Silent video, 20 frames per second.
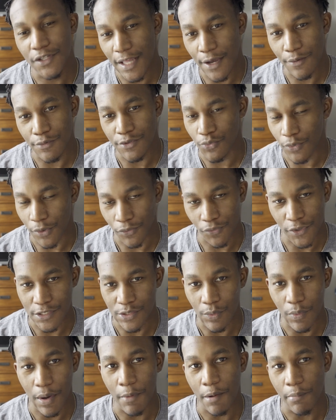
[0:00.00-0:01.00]
that was one
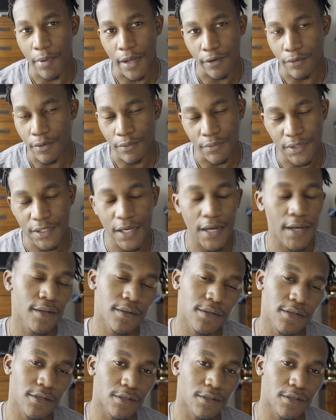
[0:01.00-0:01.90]
reason why my battery would die,